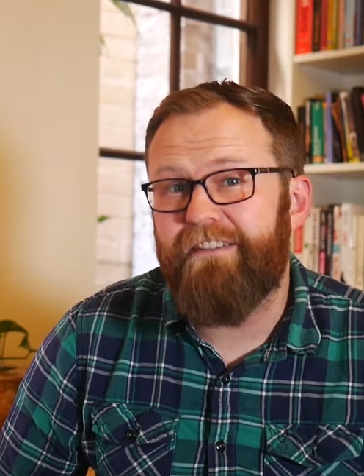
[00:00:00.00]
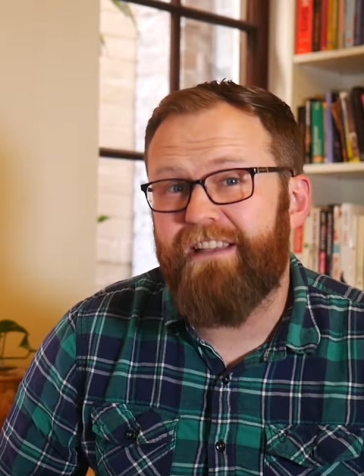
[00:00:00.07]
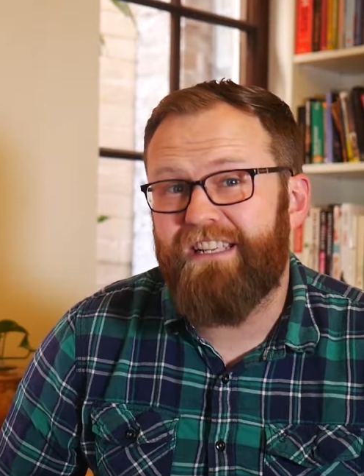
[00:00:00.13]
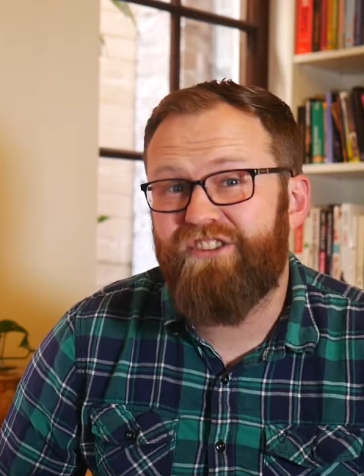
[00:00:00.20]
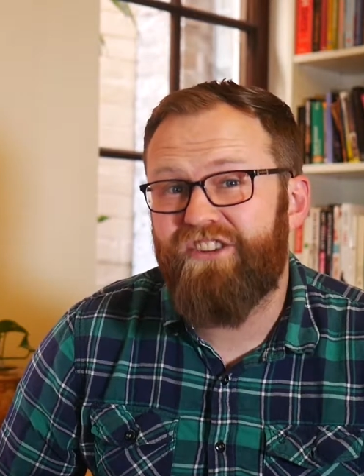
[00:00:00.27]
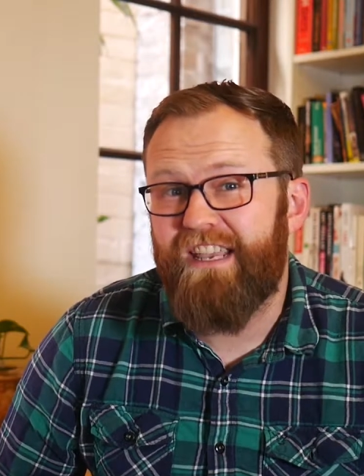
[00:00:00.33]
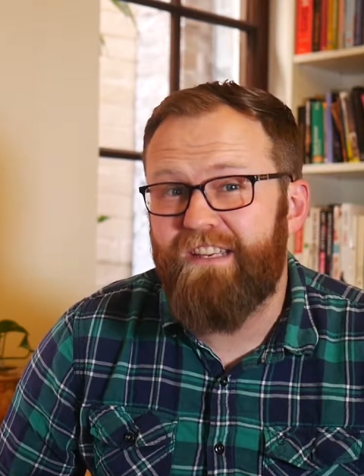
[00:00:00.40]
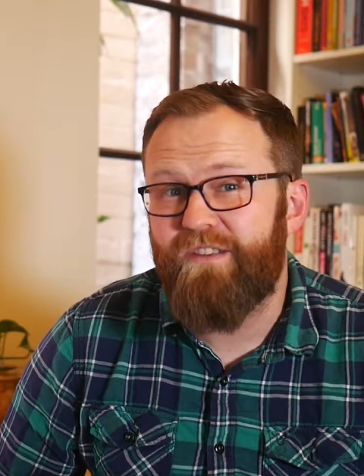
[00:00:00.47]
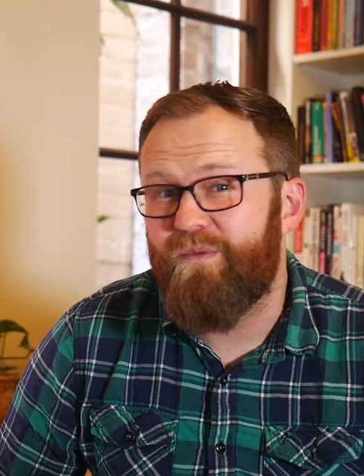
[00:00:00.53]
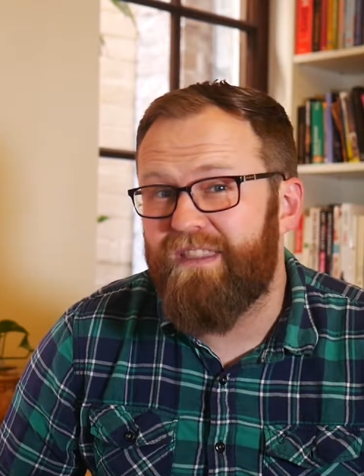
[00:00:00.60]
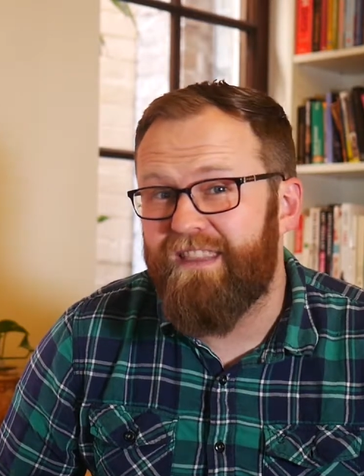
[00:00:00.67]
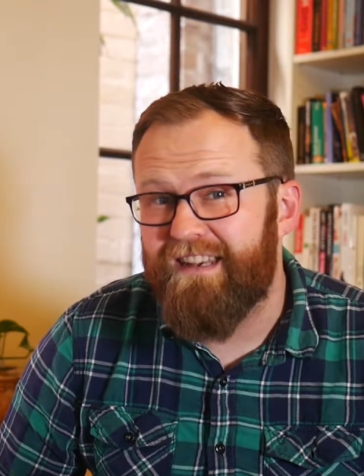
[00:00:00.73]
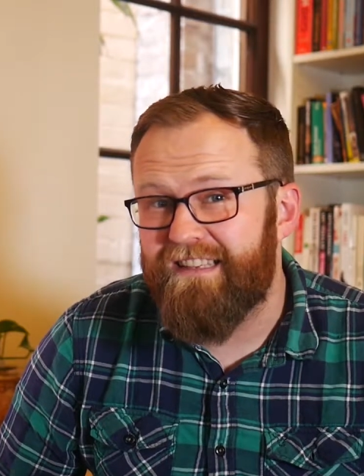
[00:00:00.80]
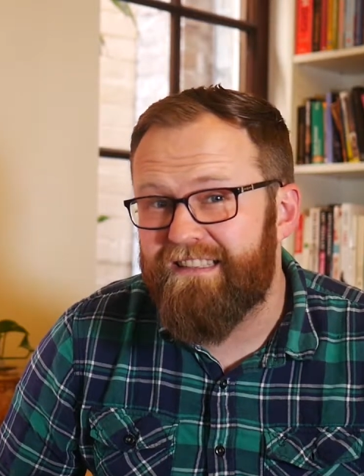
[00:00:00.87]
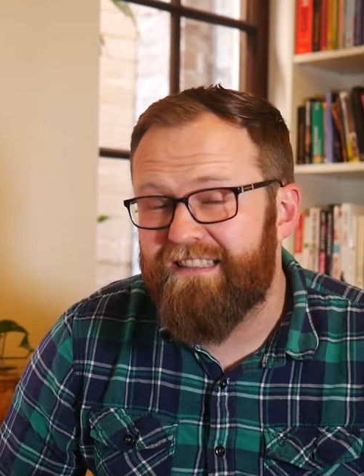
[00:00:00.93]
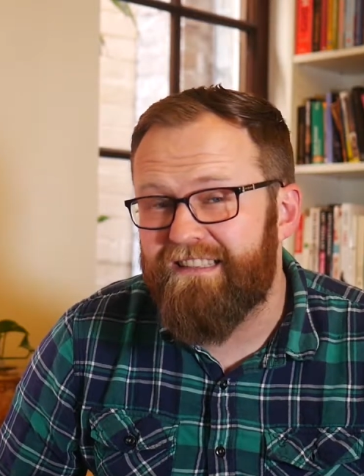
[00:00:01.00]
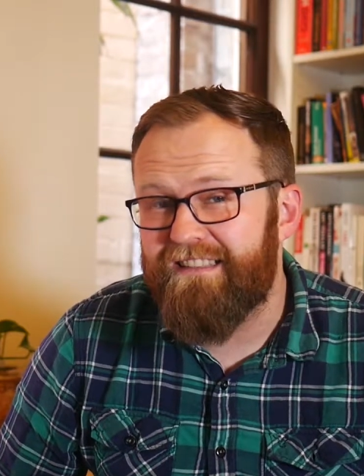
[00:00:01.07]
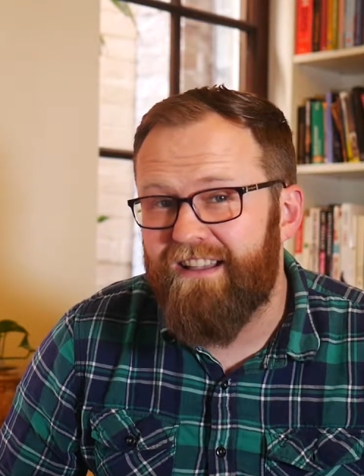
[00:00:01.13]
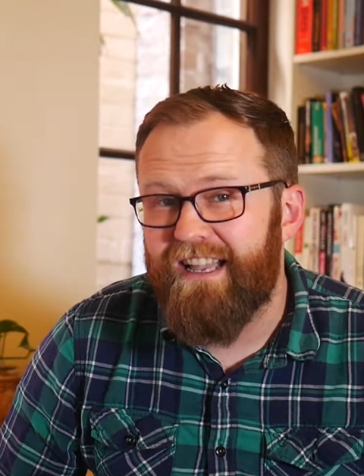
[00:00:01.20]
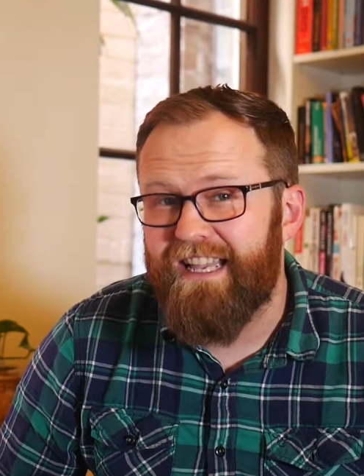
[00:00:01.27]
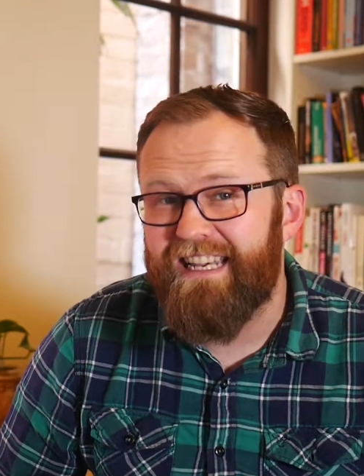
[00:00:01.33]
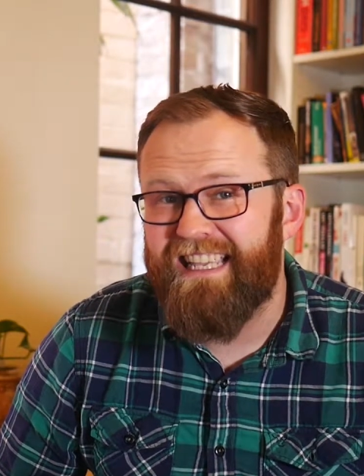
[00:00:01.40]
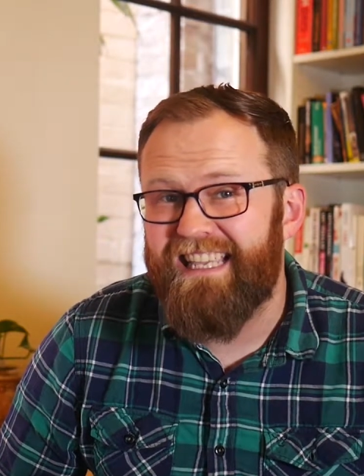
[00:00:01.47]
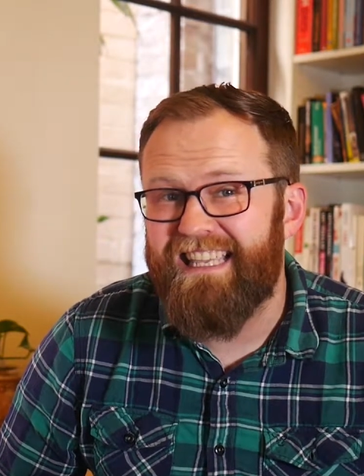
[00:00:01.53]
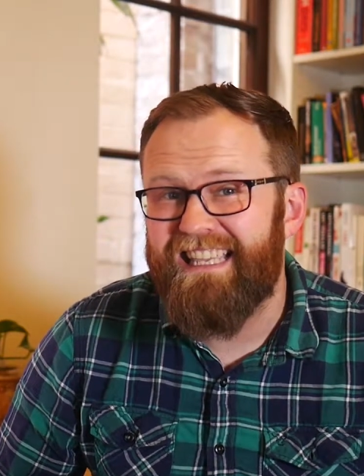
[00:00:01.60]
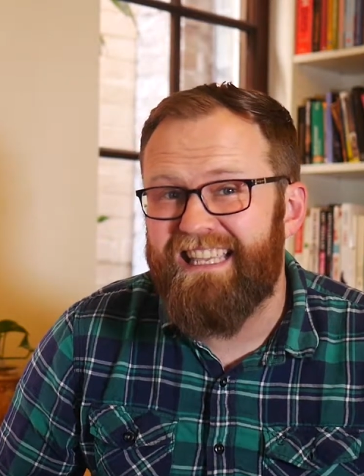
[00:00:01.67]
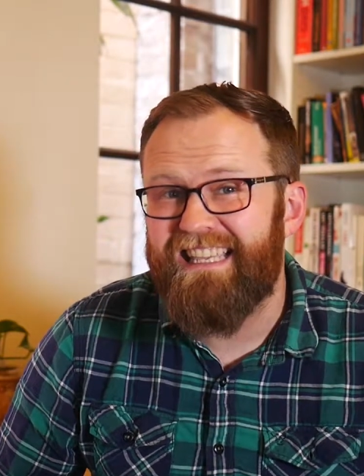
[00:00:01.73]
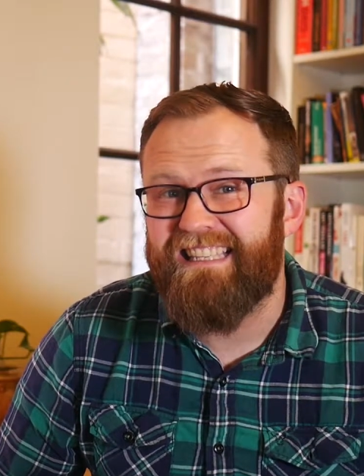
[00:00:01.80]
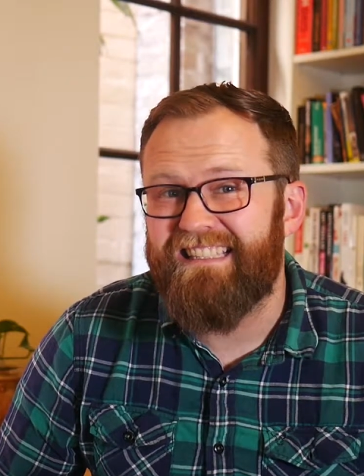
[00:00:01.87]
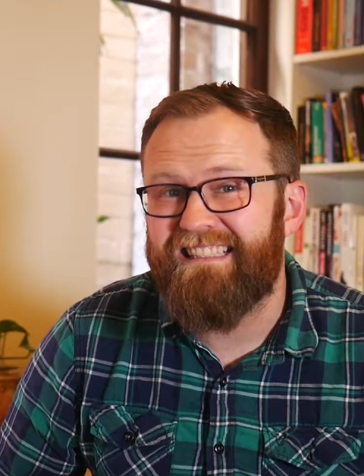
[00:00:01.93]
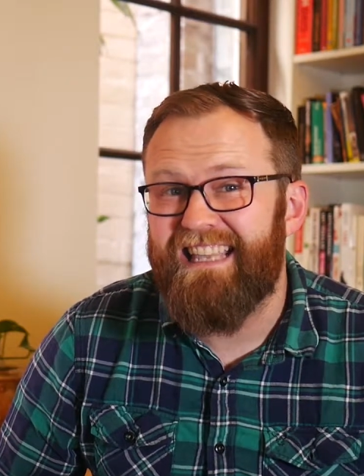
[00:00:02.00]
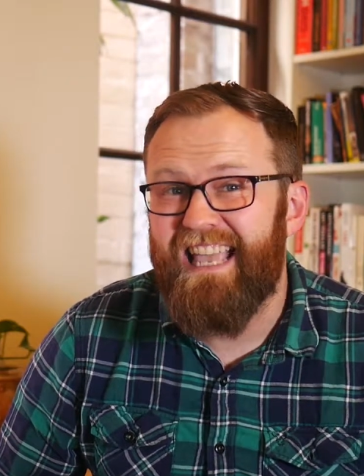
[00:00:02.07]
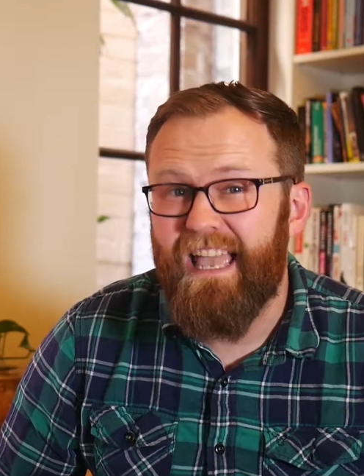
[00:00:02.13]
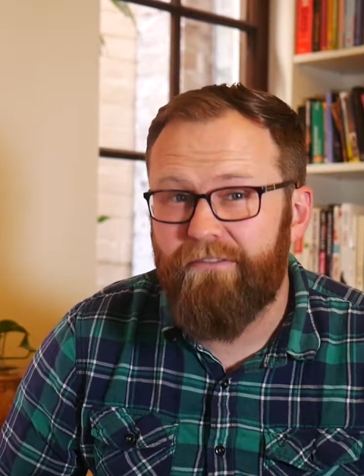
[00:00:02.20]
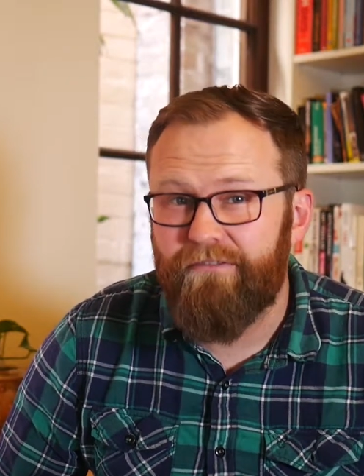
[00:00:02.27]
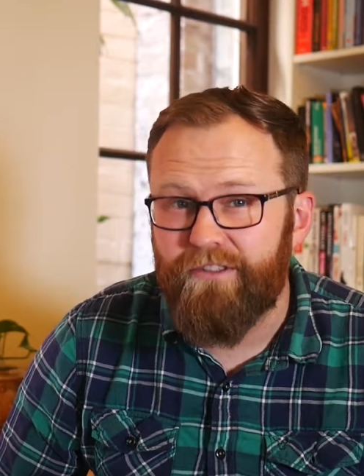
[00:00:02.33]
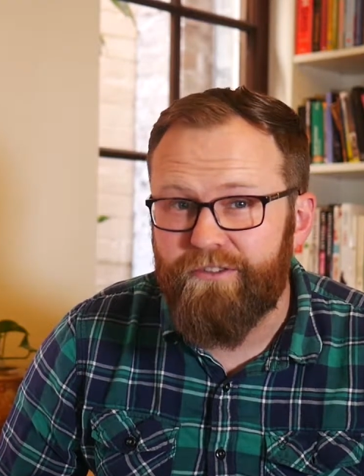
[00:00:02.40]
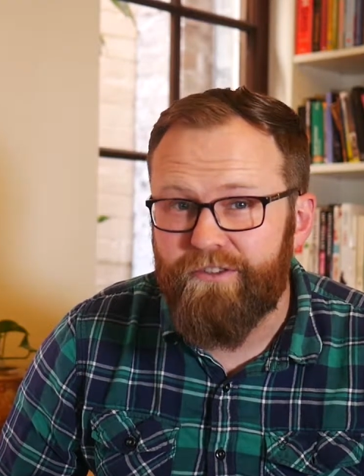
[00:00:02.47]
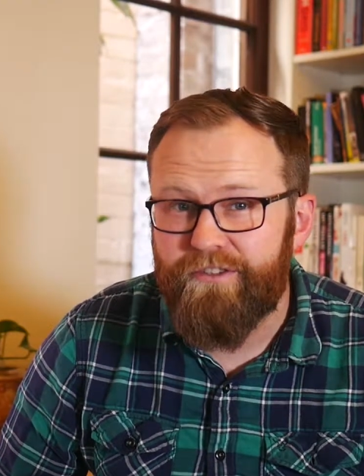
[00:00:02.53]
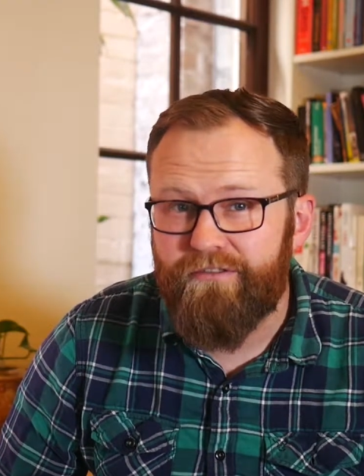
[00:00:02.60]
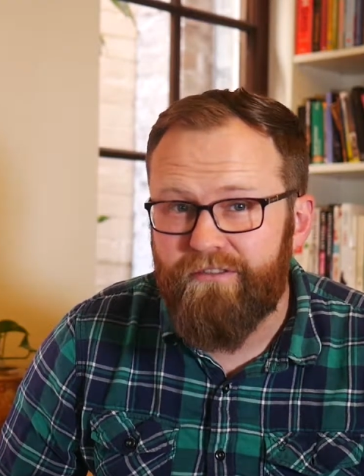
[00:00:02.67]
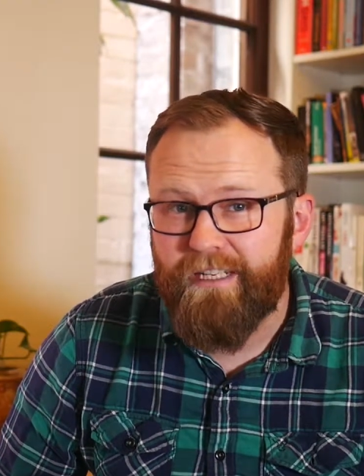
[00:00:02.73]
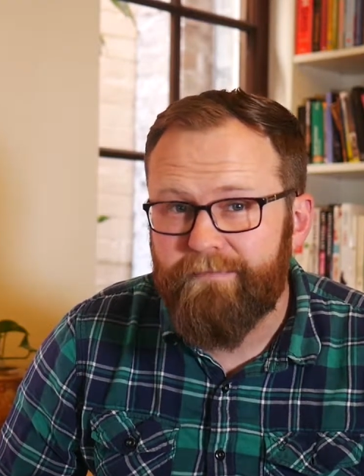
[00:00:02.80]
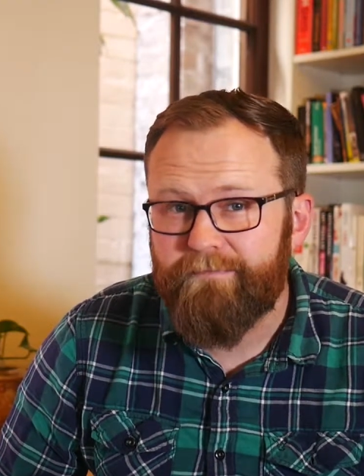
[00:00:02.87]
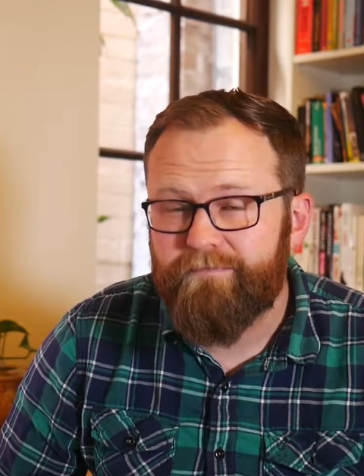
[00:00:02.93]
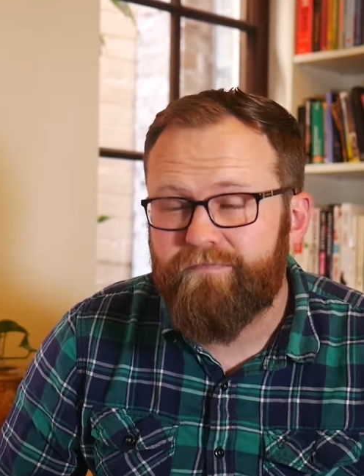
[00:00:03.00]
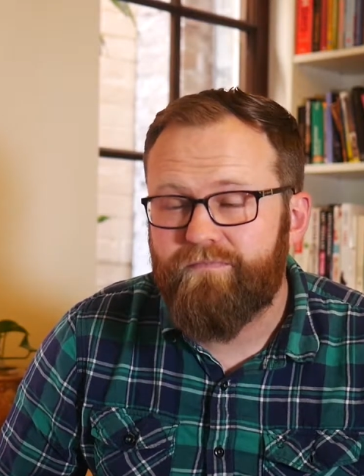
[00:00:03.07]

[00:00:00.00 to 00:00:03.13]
a change within a society is evolutionary,